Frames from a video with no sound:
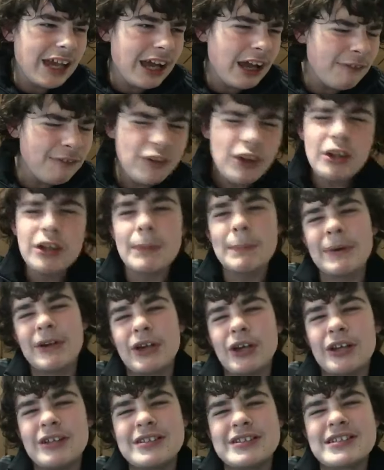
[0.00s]
I feel a
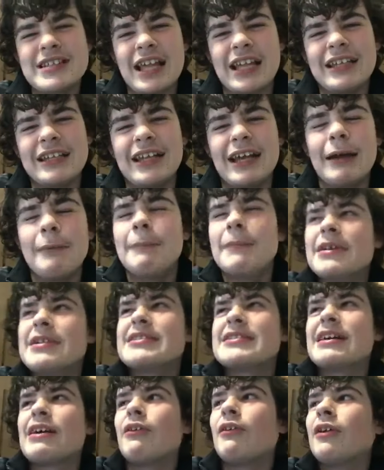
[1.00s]
bit sad that I
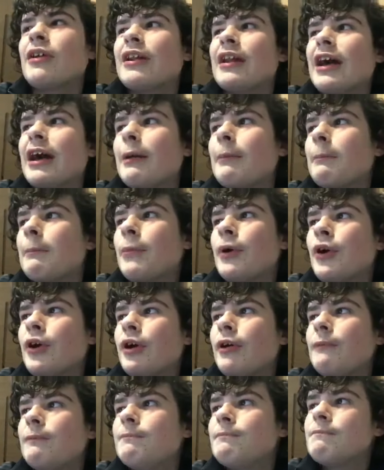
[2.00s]
missed out on that,
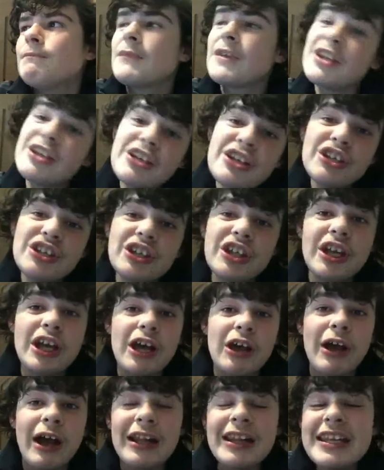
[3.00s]
but, you
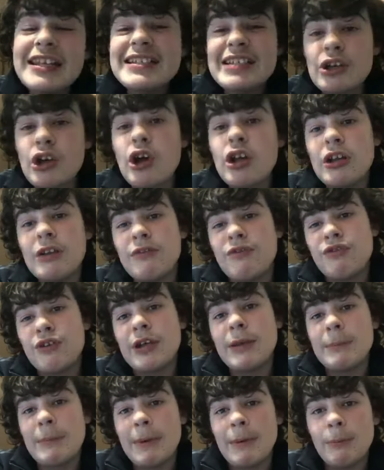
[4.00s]
know, at least I got the
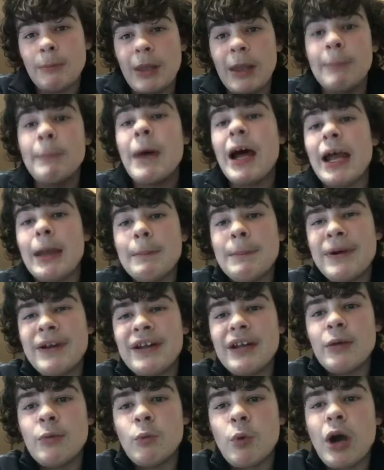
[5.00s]
three, in my
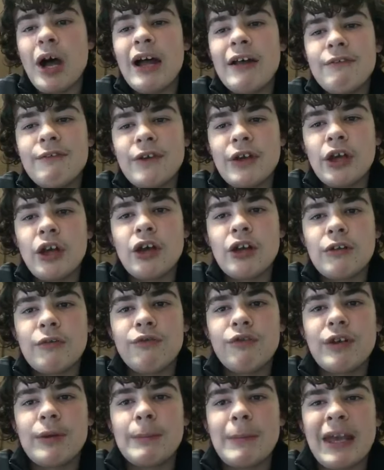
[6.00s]
opinion, what I think are the
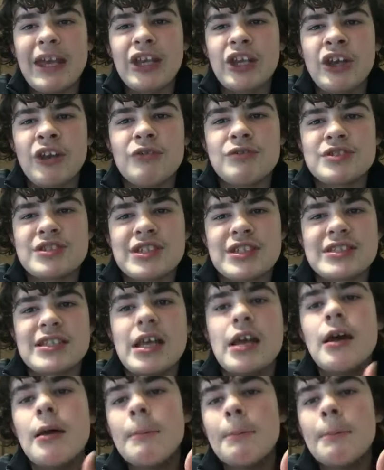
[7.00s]
three main coasters.